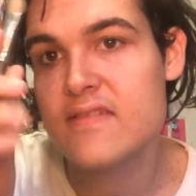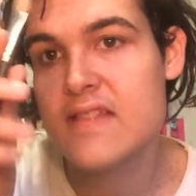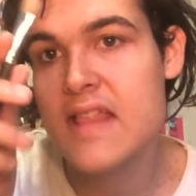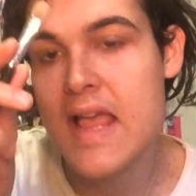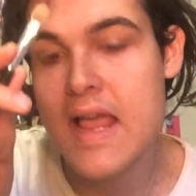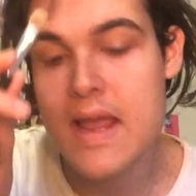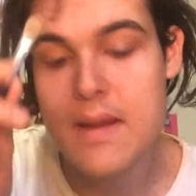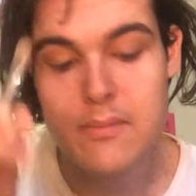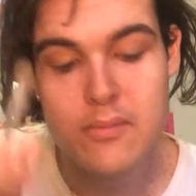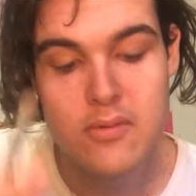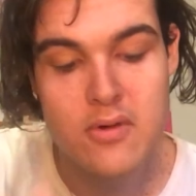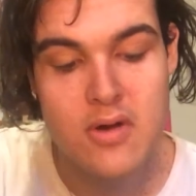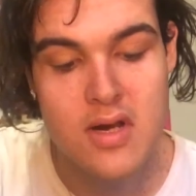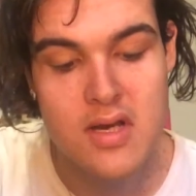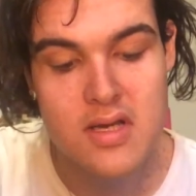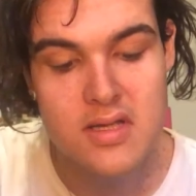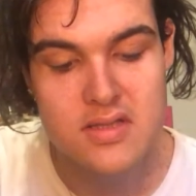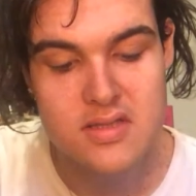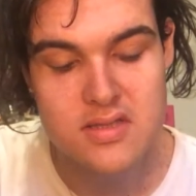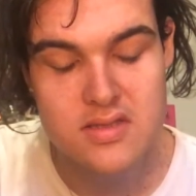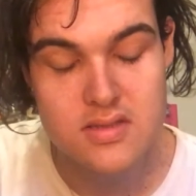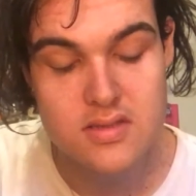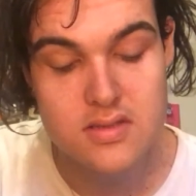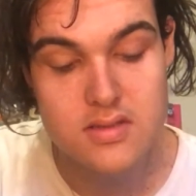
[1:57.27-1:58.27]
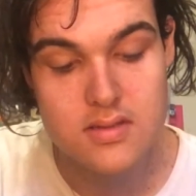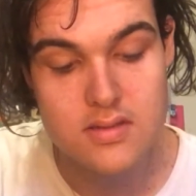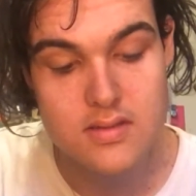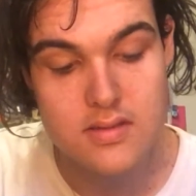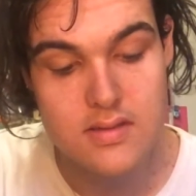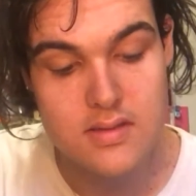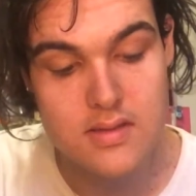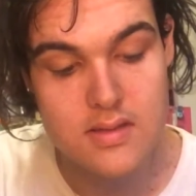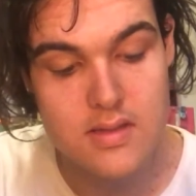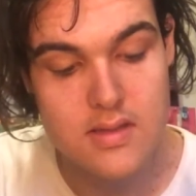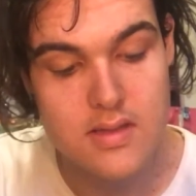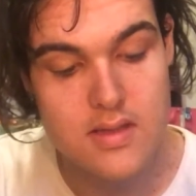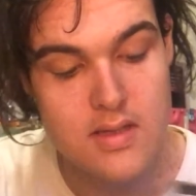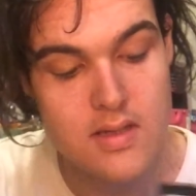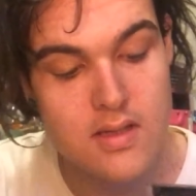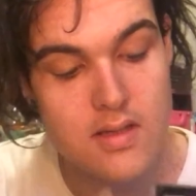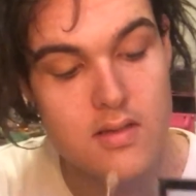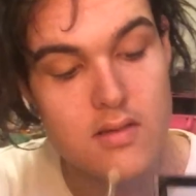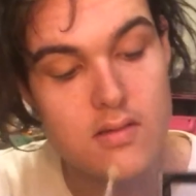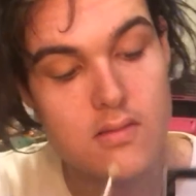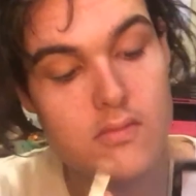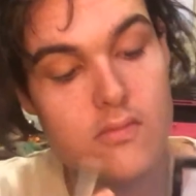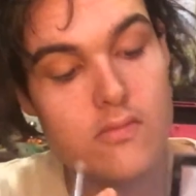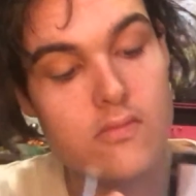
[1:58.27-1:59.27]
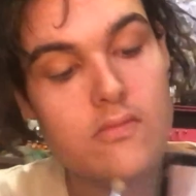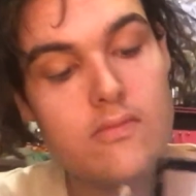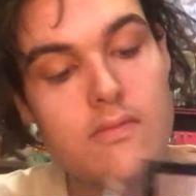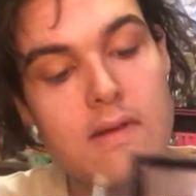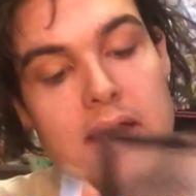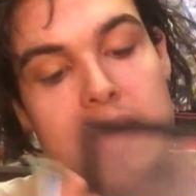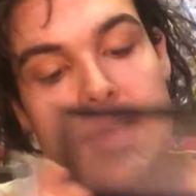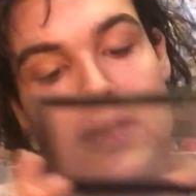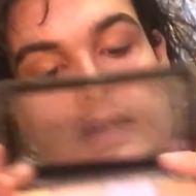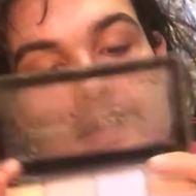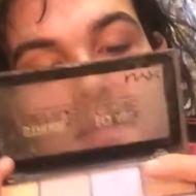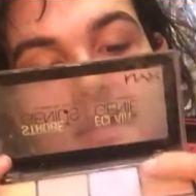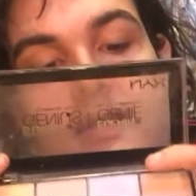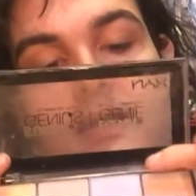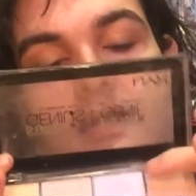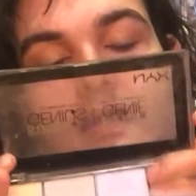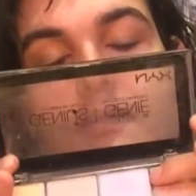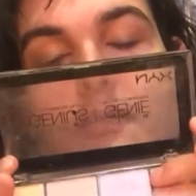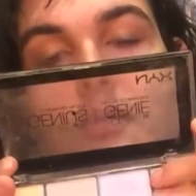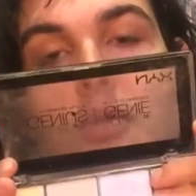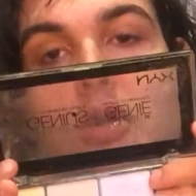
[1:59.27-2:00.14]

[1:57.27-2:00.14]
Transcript: flat brush and go right into the